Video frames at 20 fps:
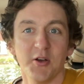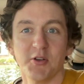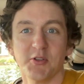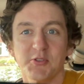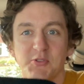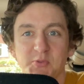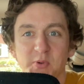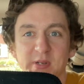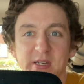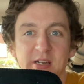
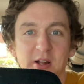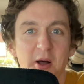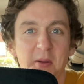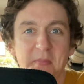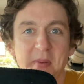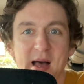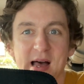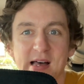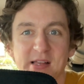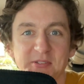
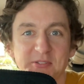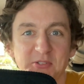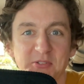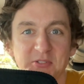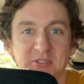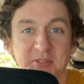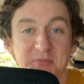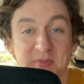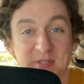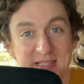£29
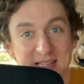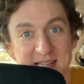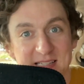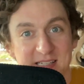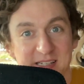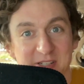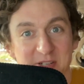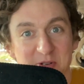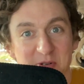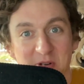on some
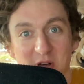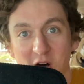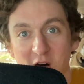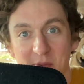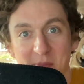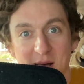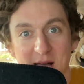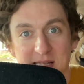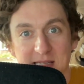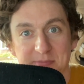snazzy new
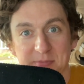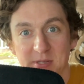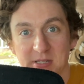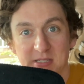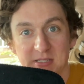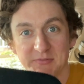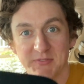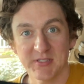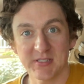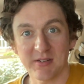car mats,
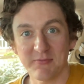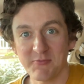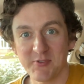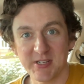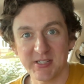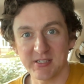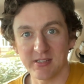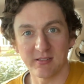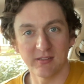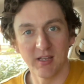because for some
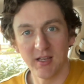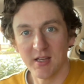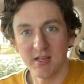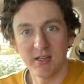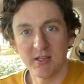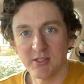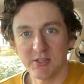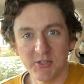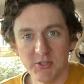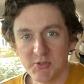reason
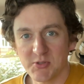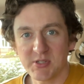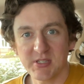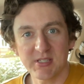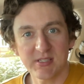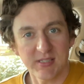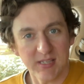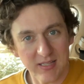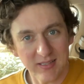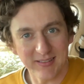you
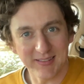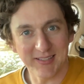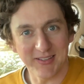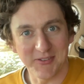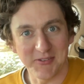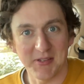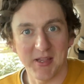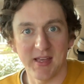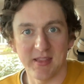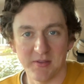still
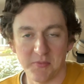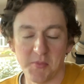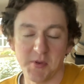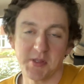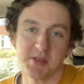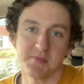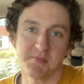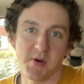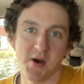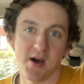don't get them
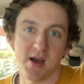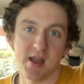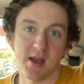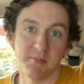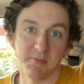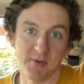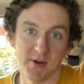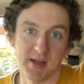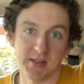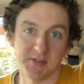when you buy
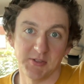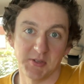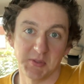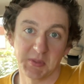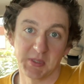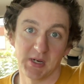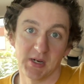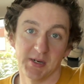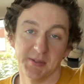a brand new car.